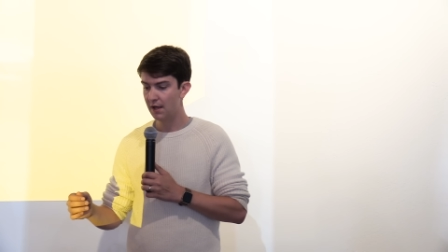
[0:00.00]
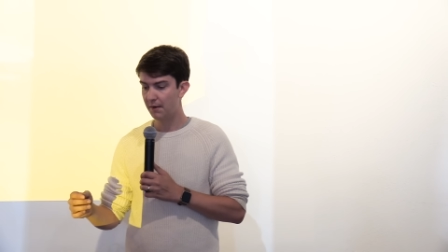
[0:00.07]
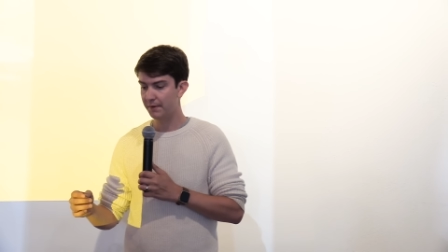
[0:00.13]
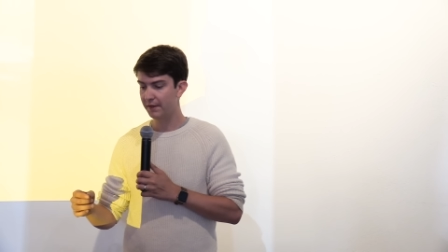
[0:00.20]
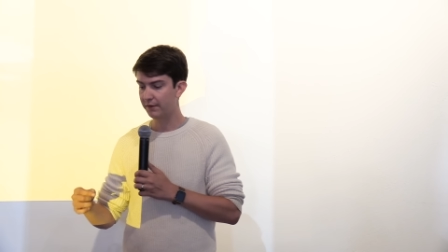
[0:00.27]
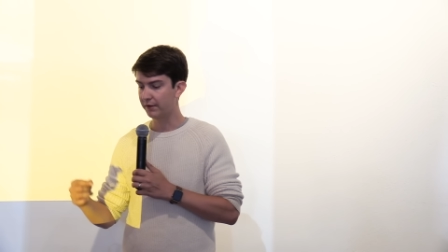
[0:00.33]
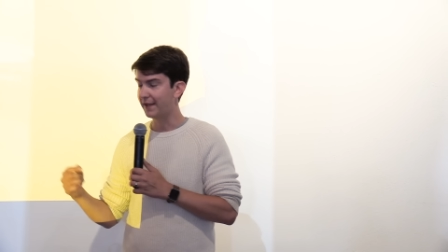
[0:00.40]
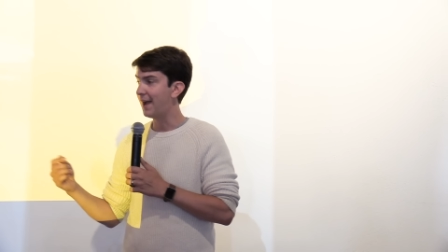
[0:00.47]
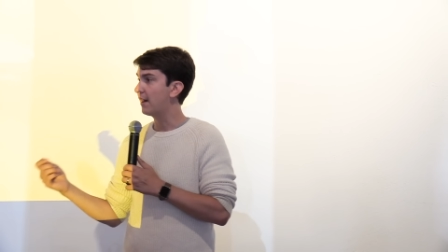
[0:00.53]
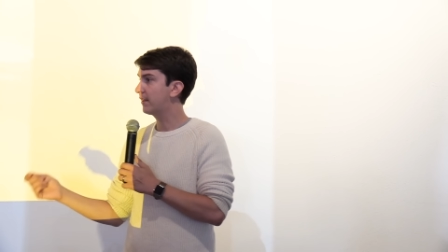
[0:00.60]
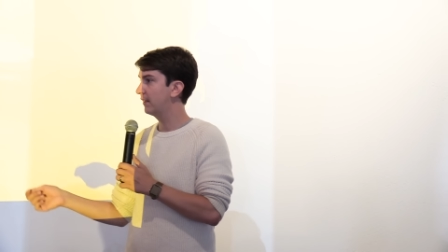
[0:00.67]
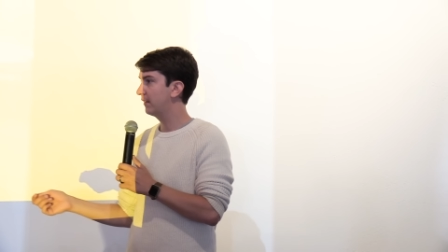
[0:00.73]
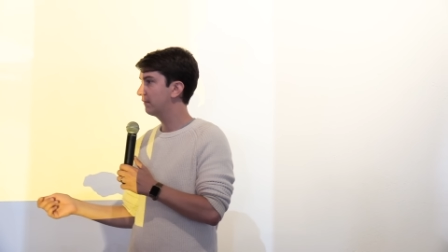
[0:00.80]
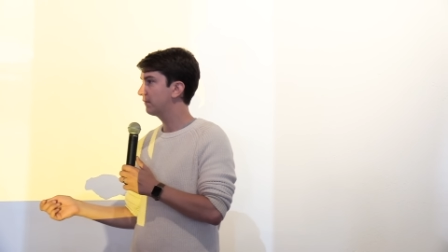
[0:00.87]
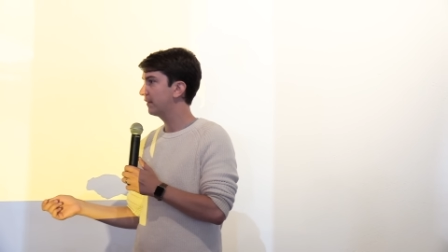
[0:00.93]
I think they're
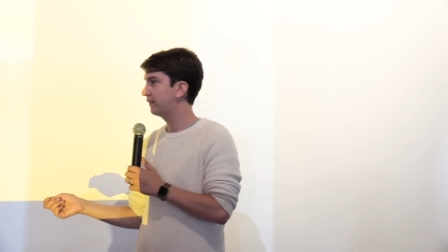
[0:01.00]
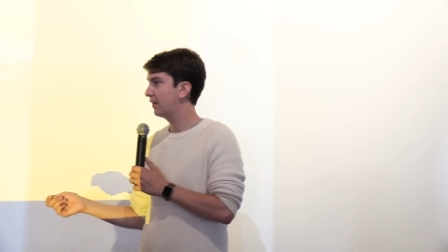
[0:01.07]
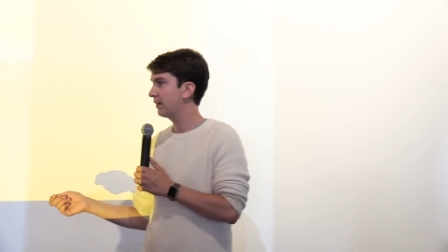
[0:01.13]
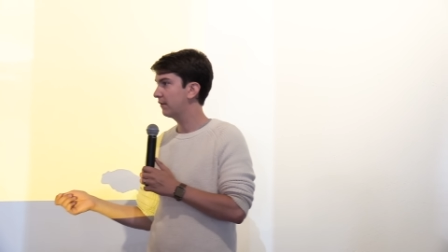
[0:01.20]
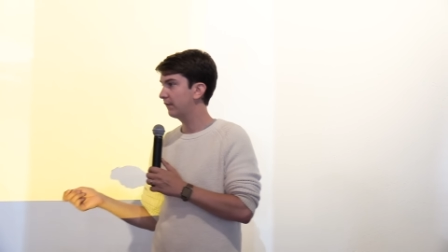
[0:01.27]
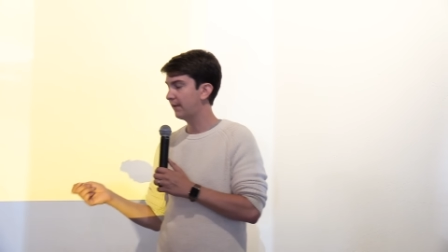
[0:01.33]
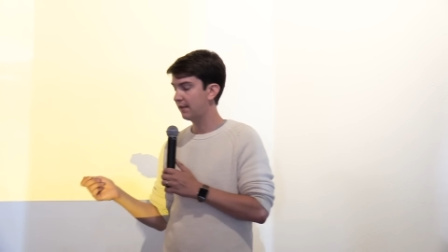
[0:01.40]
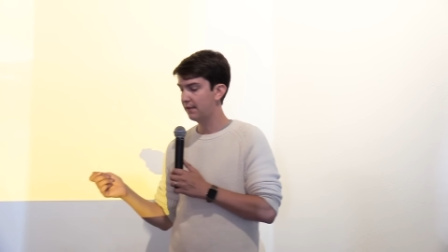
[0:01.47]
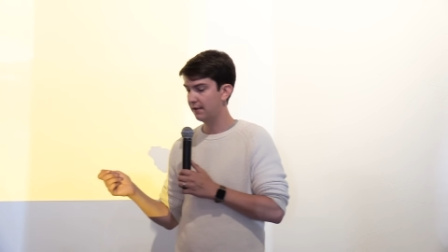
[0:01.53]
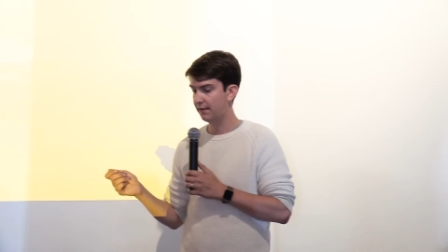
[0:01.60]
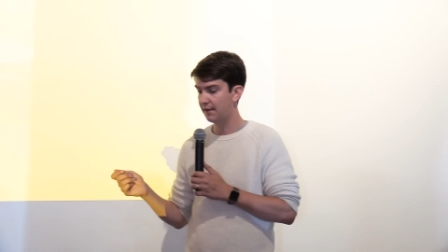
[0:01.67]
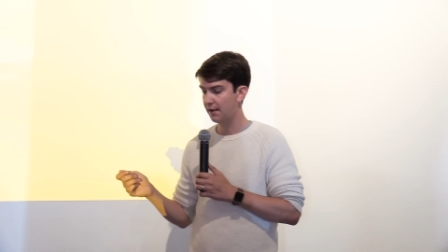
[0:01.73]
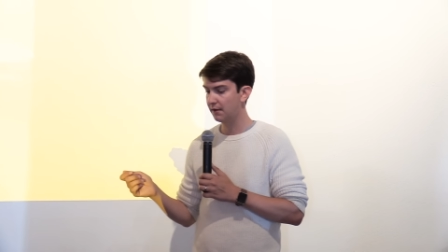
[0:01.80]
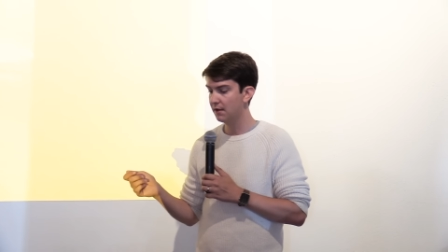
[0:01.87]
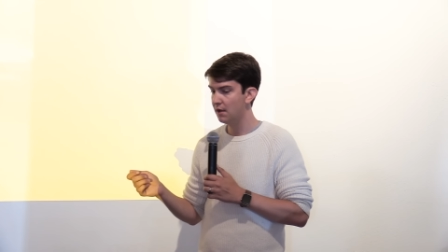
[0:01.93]
calculated risk takers. I
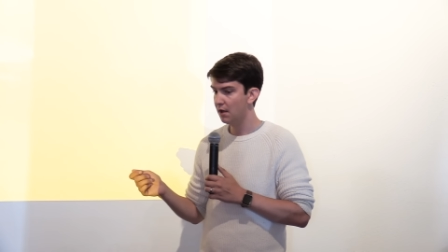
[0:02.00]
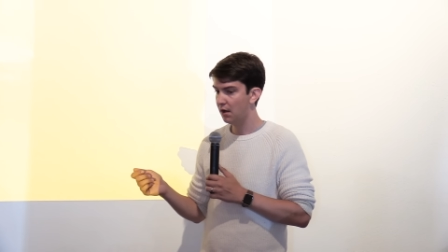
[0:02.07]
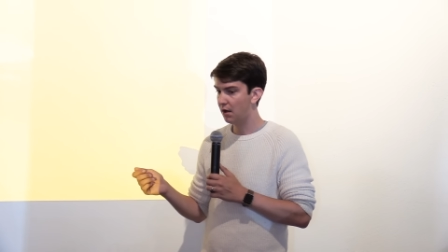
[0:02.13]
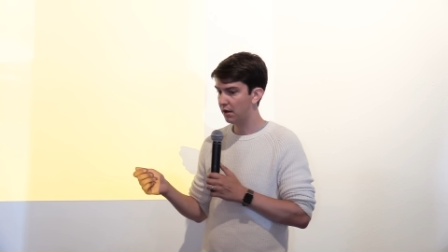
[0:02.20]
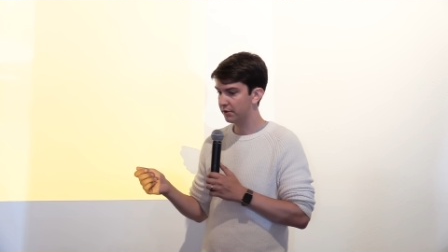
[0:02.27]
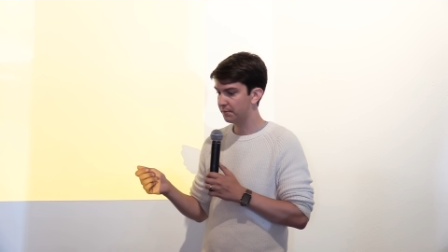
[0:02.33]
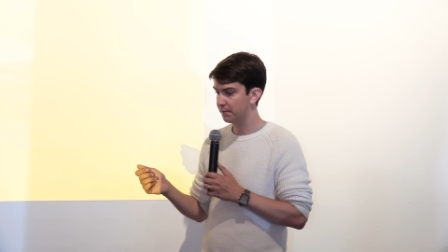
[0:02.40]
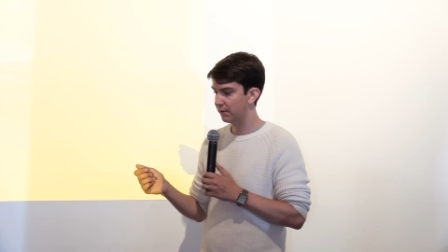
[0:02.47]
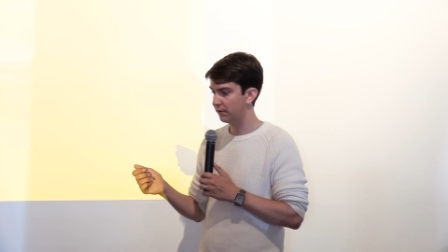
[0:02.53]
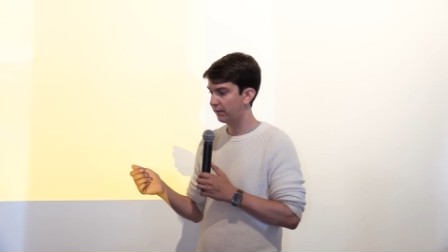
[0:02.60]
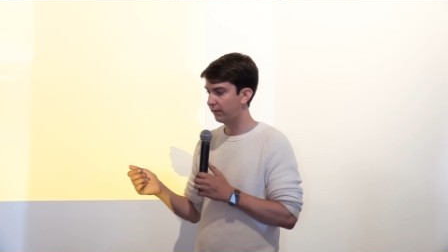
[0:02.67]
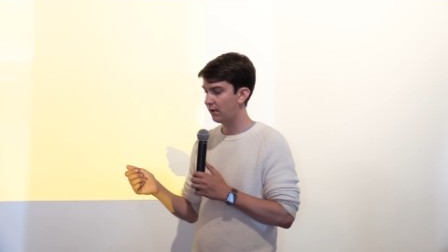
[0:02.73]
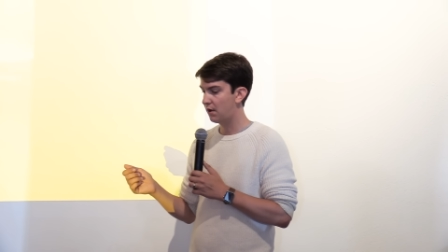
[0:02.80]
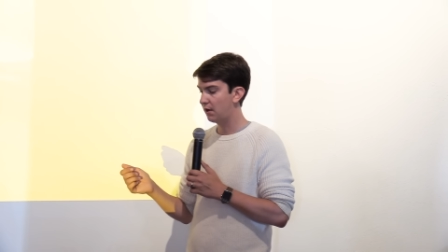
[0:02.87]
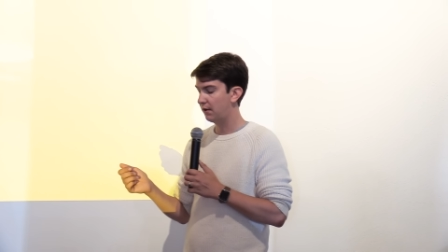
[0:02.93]
think that
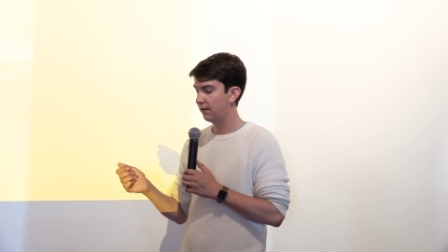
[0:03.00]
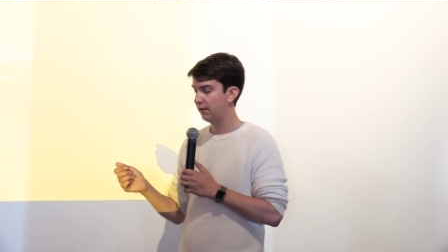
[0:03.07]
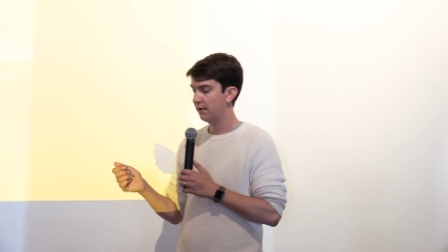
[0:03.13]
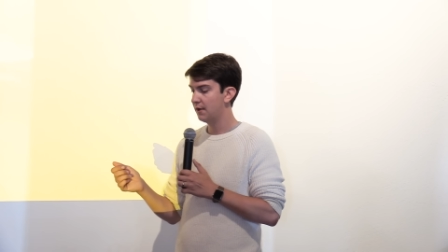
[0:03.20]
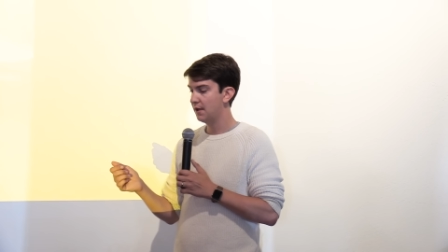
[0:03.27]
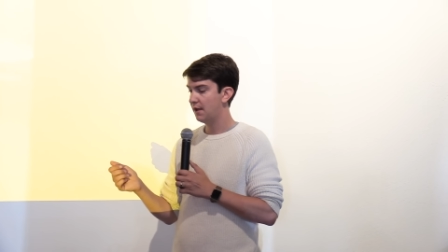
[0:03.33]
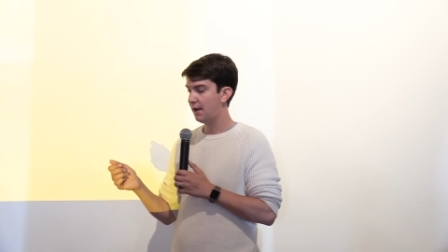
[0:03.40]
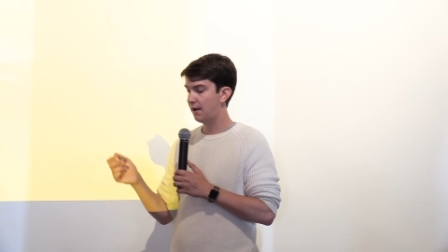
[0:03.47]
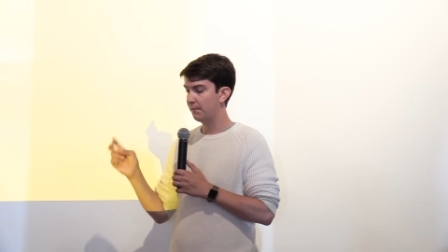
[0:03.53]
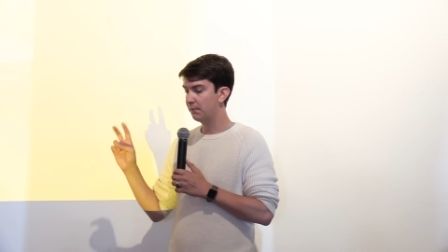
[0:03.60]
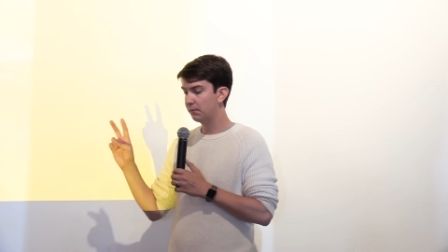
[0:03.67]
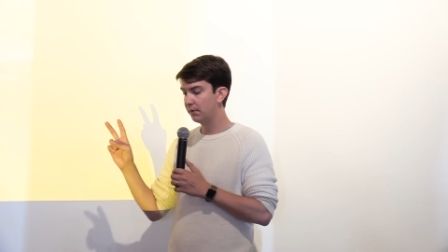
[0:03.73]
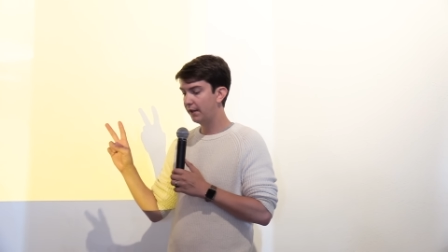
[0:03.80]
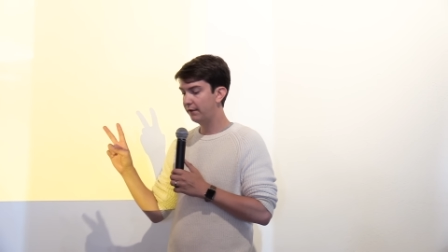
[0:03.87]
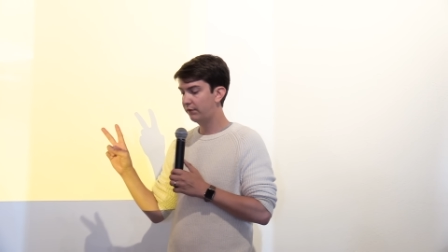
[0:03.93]
entrepreneurs are
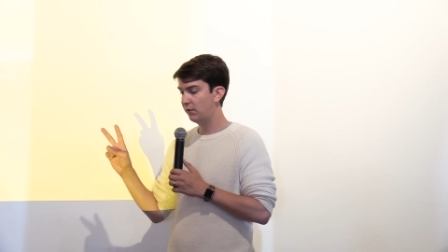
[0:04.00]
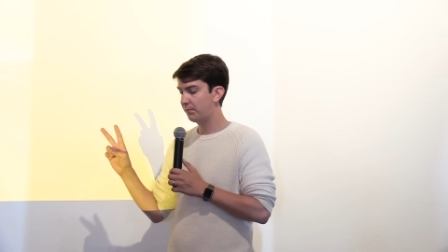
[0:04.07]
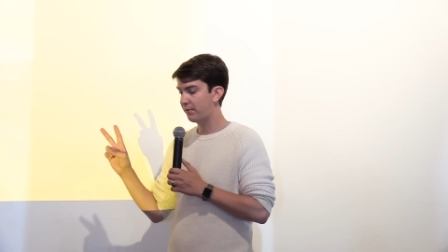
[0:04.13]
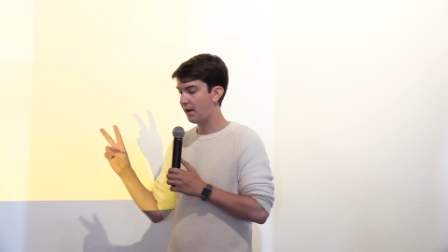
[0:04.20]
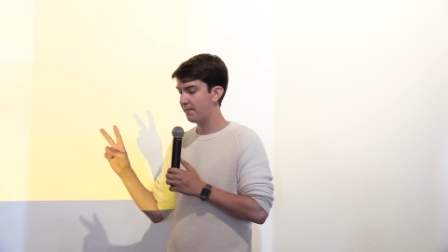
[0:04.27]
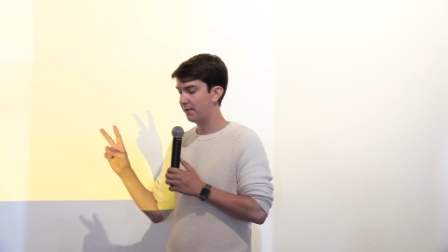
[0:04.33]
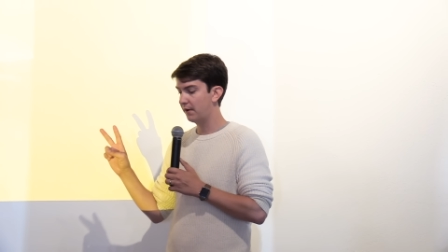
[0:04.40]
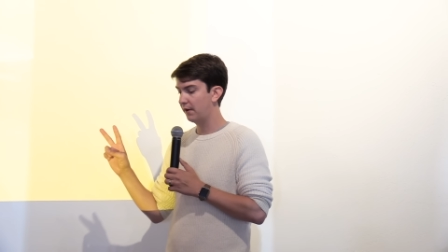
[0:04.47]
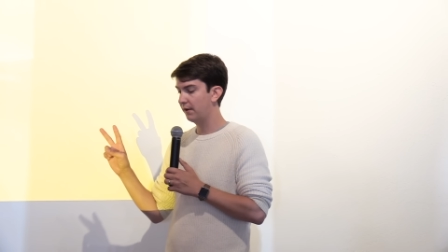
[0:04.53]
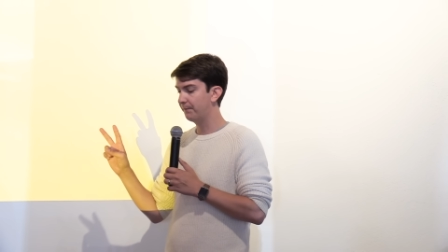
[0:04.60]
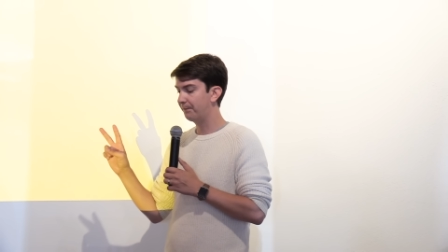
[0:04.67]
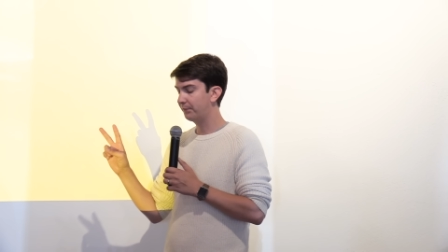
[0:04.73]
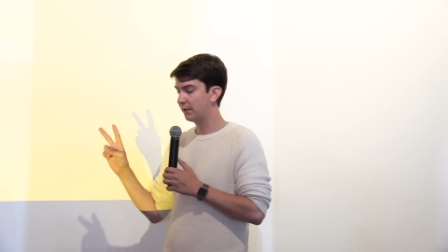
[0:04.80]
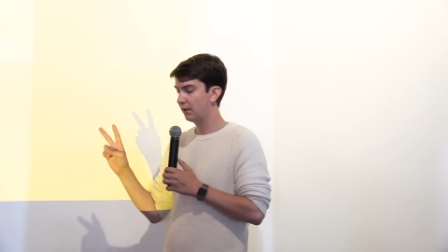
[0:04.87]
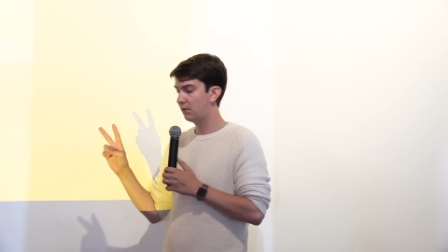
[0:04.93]
really 2 primary
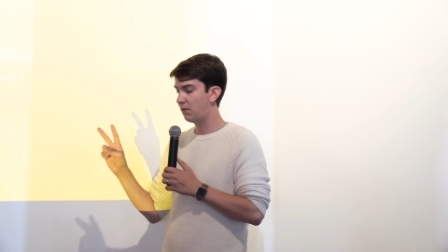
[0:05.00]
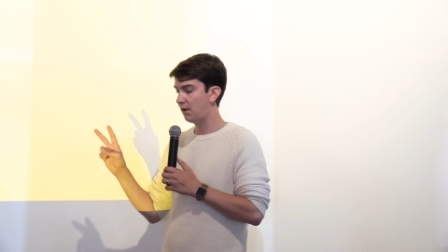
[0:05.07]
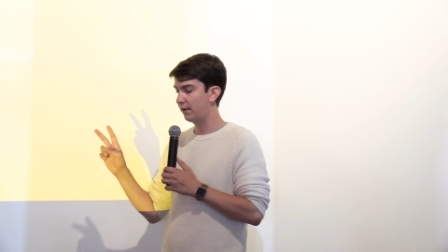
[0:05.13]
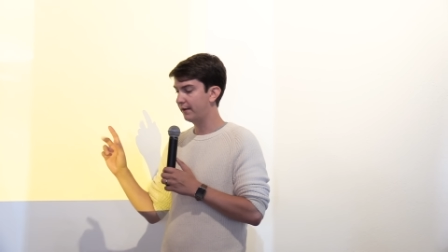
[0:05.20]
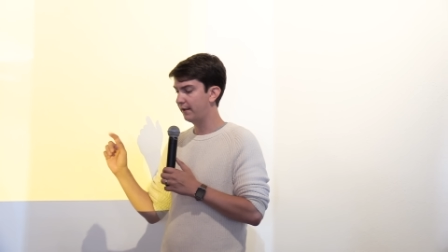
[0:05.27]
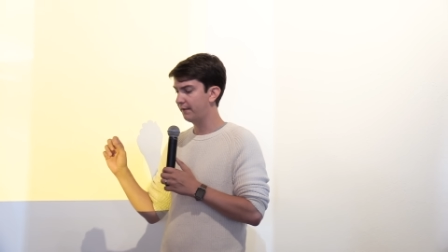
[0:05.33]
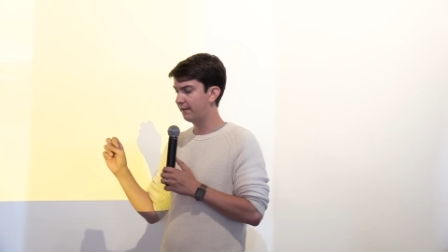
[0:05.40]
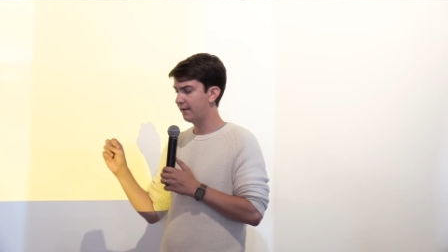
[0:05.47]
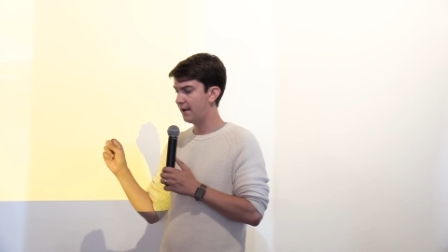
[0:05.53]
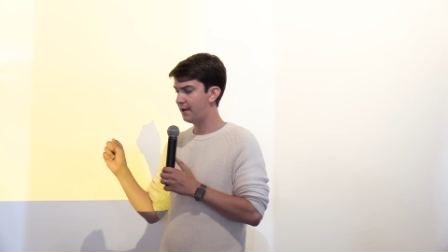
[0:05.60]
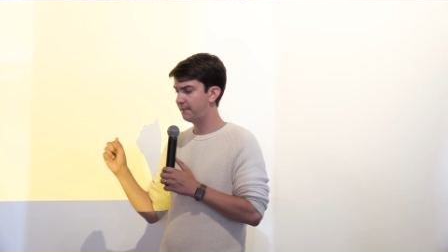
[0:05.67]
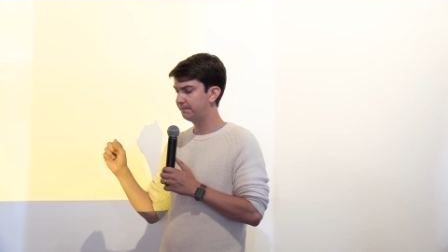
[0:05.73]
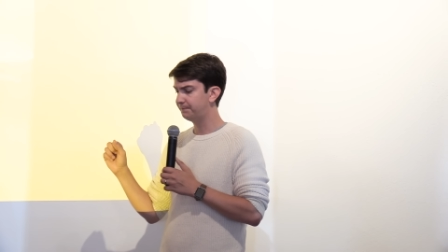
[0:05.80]
qualities.